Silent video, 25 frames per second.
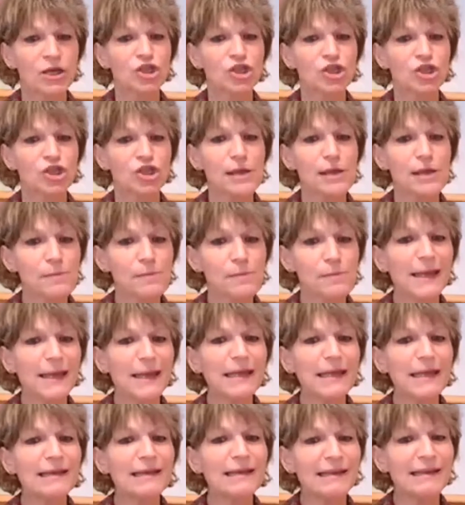She has been
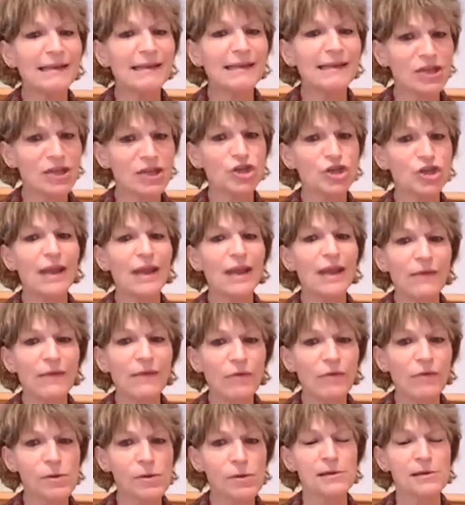in detention
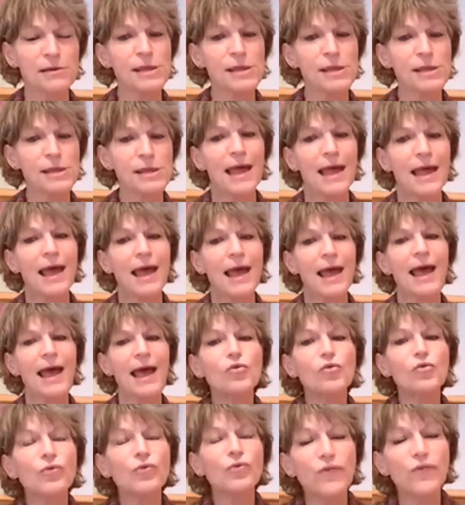ever since
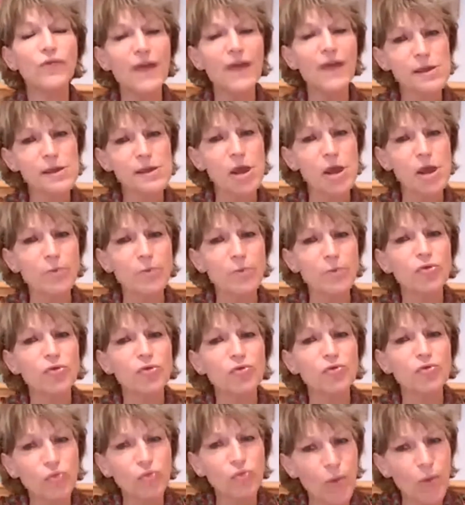and could face
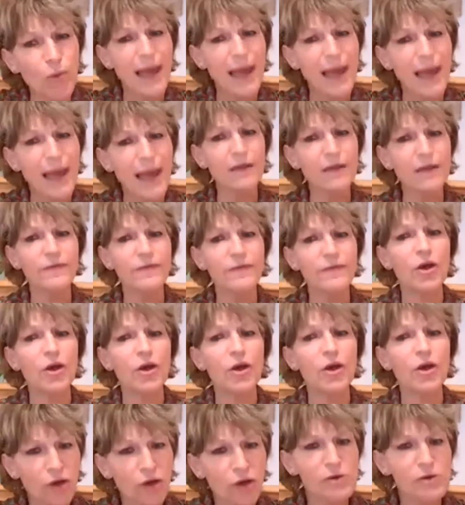up to 12
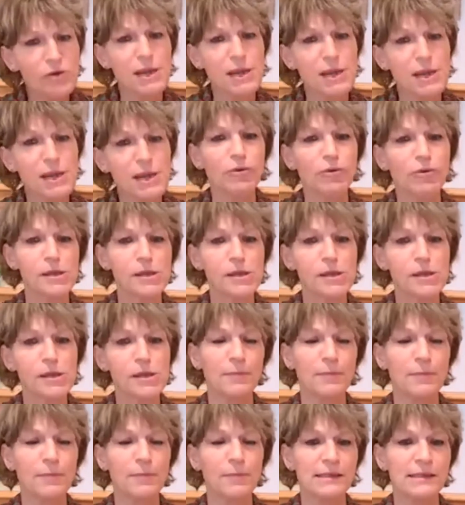years
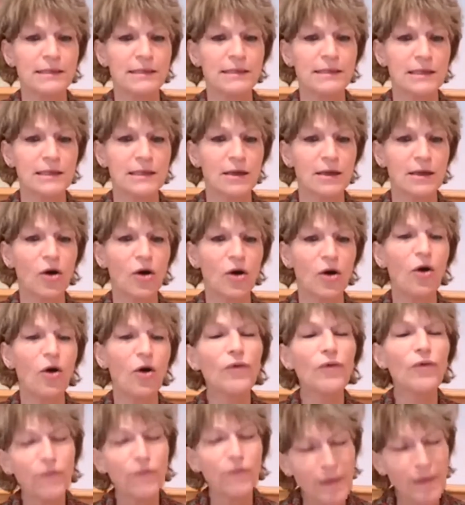imprisonment
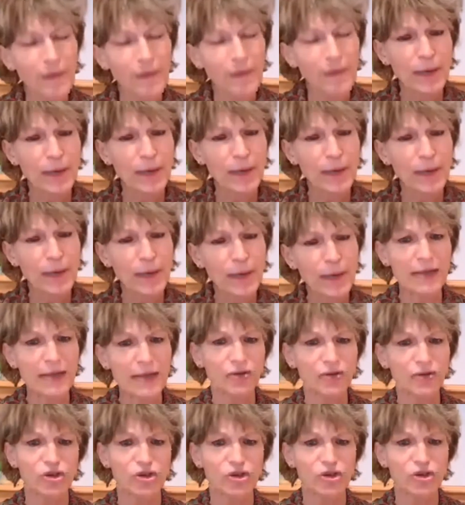on fabricated
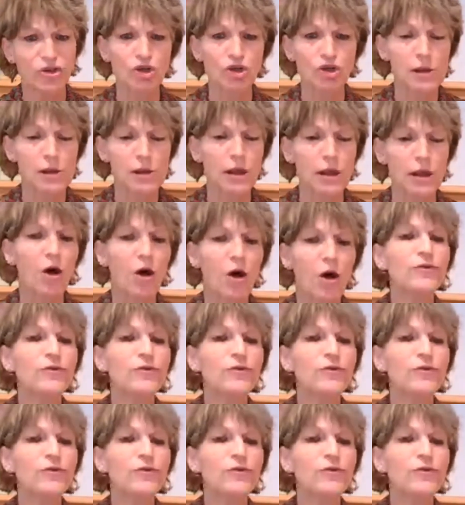charges